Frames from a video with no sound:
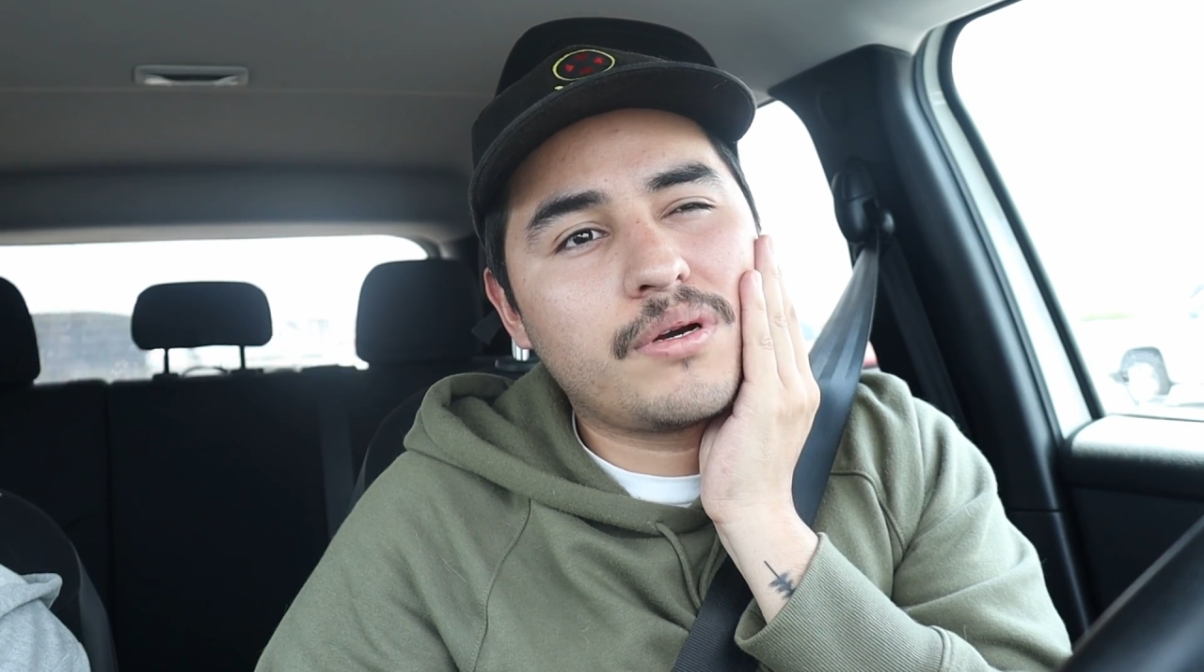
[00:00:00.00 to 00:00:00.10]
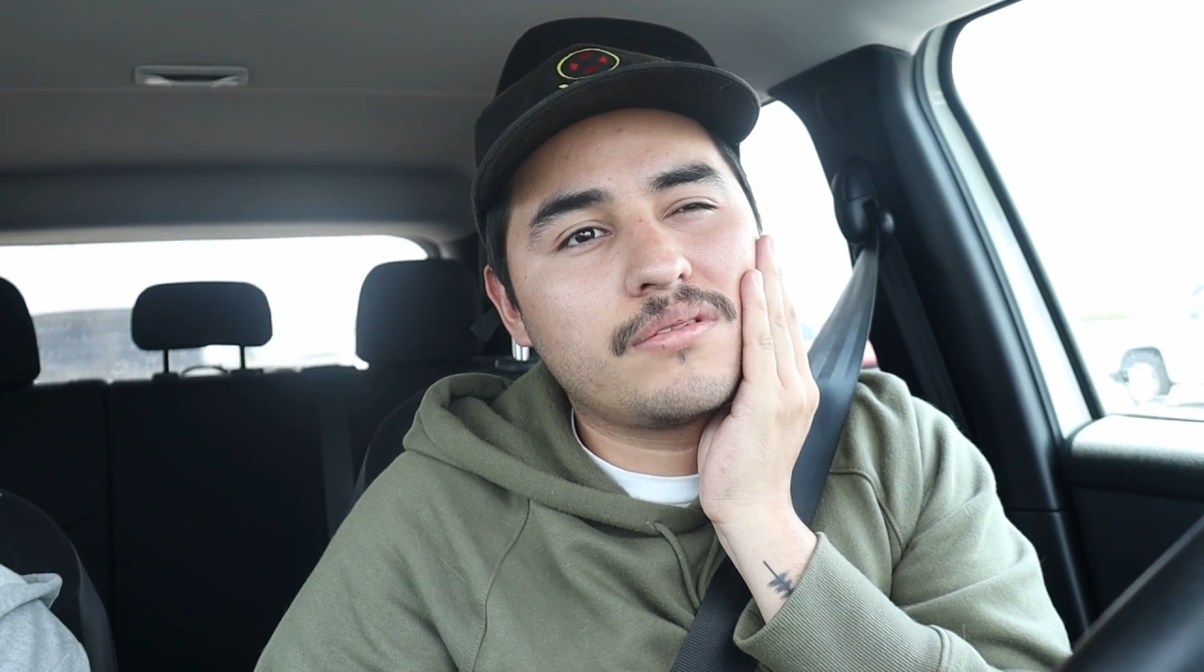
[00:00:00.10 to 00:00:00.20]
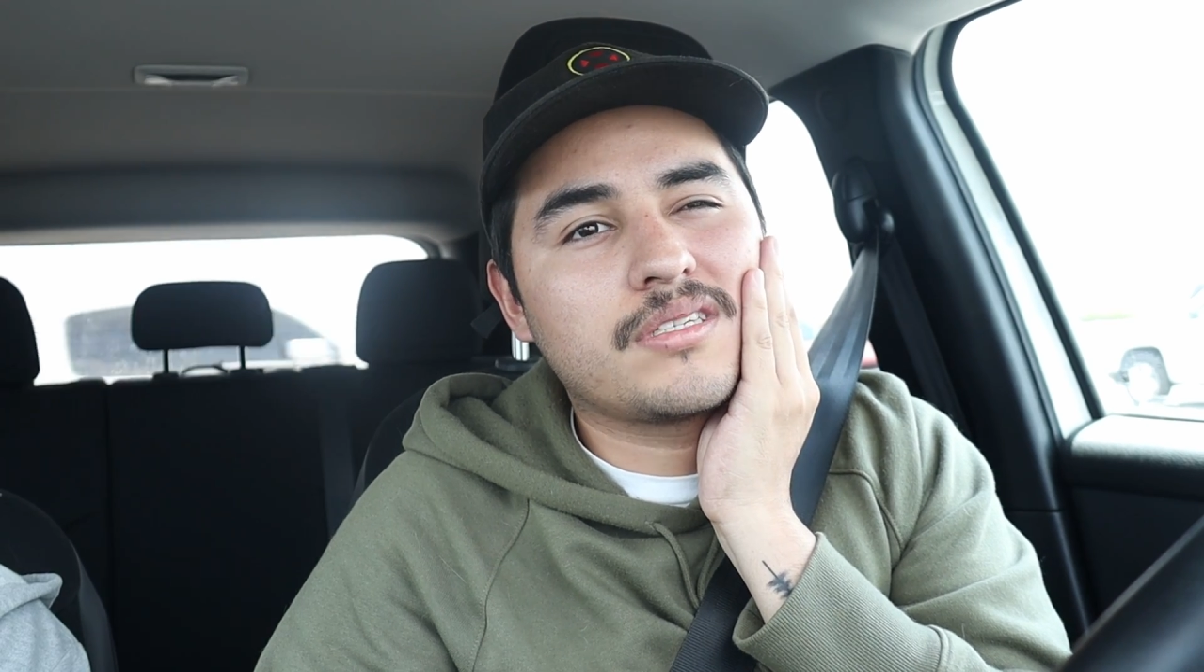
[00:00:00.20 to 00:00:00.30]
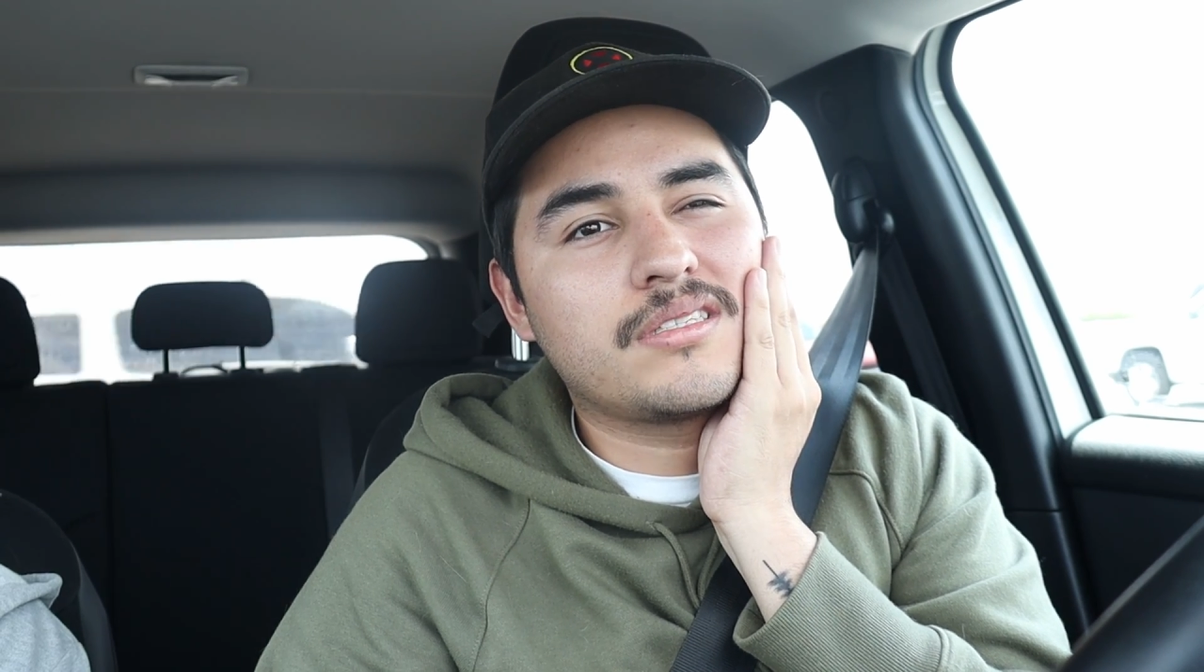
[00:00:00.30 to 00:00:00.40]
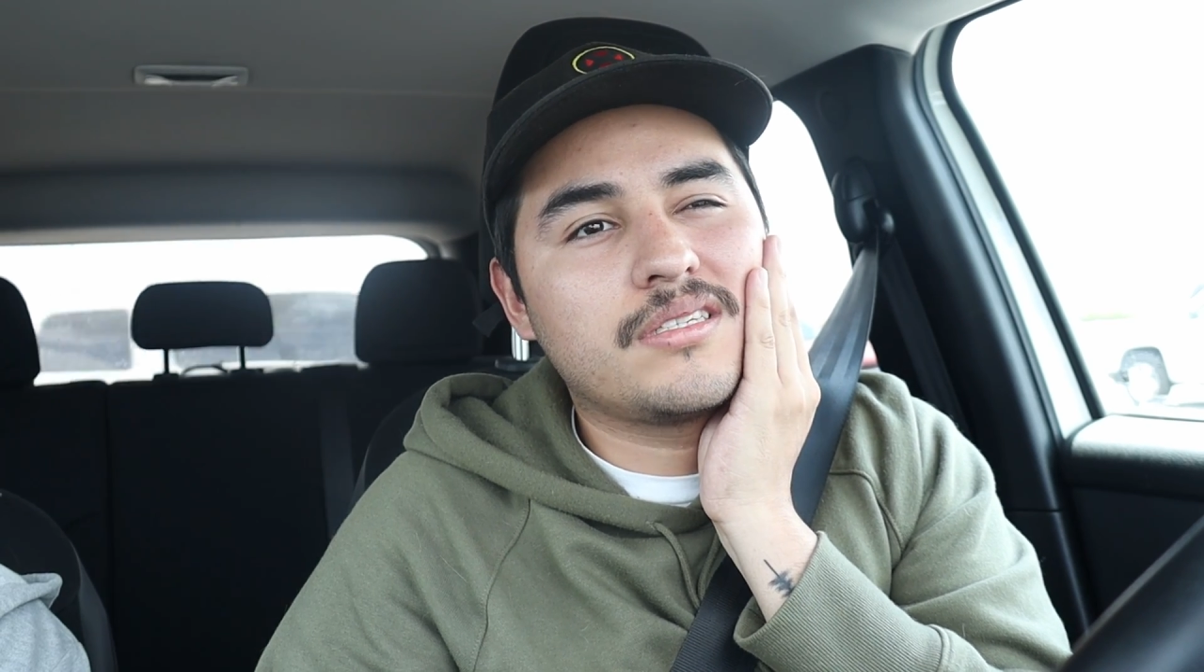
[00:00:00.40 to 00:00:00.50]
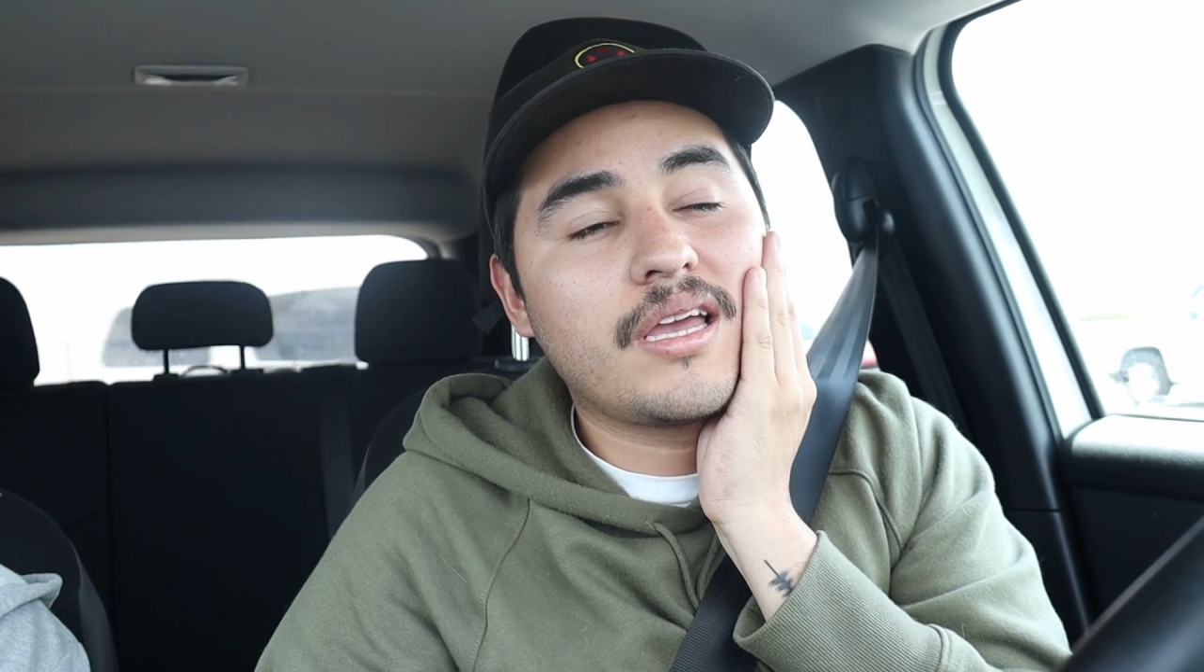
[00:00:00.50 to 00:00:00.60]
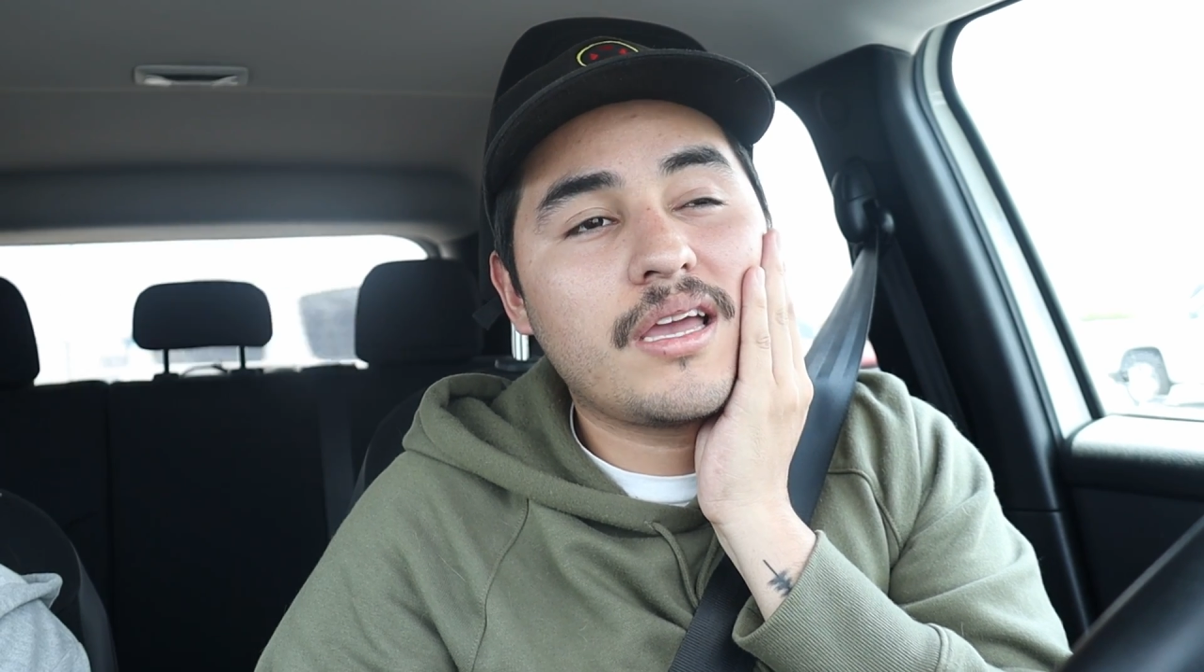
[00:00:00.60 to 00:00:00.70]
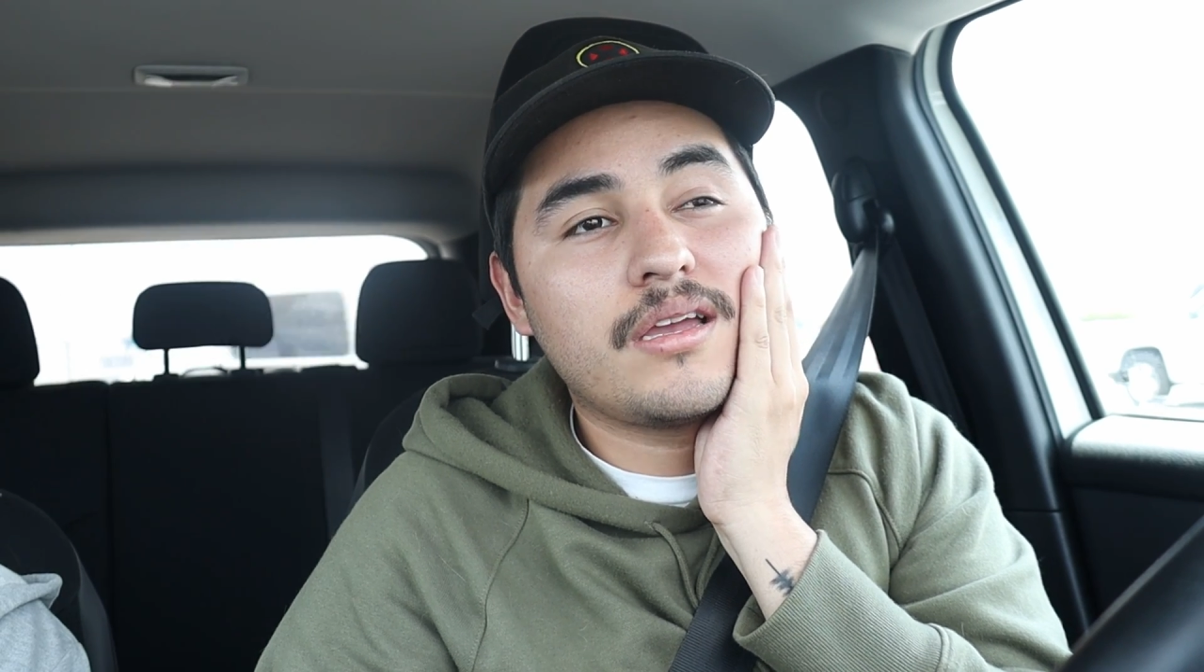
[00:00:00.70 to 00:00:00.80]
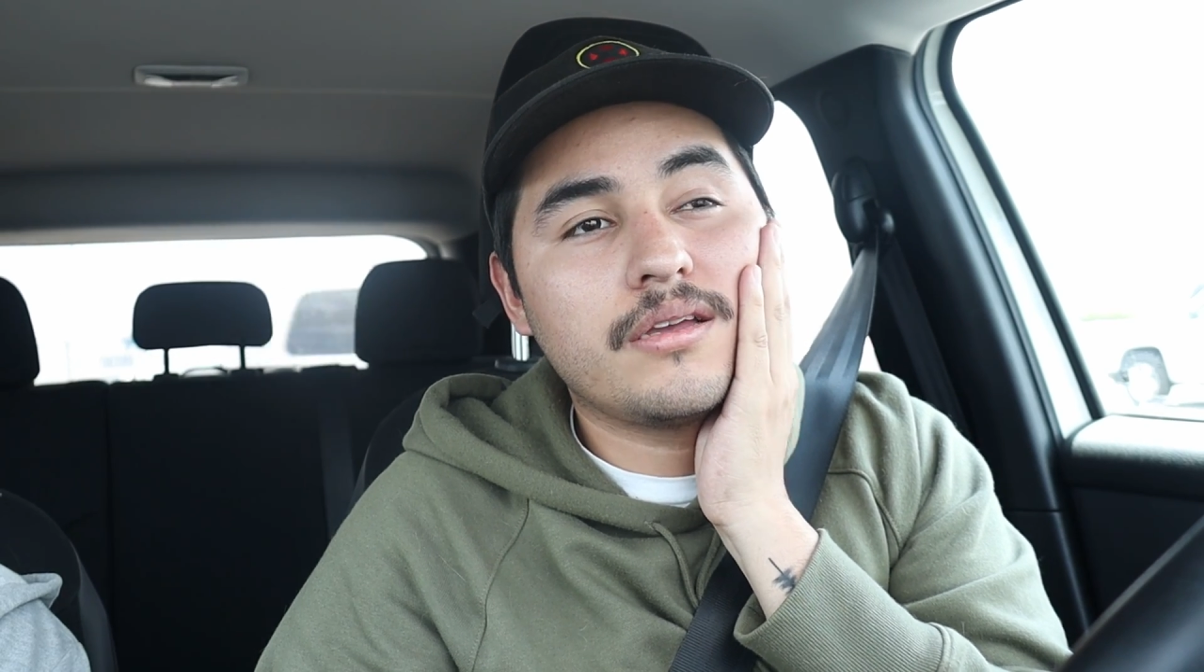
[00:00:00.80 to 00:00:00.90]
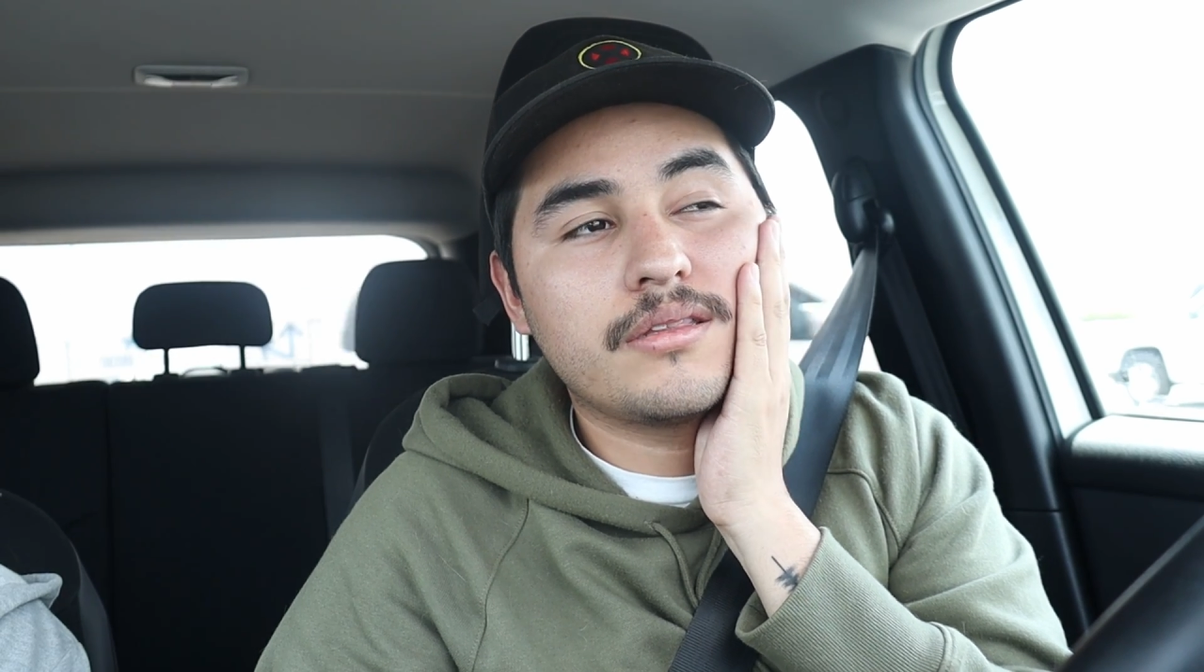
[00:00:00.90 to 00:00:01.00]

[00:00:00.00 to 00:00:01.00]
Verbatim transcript: post it today,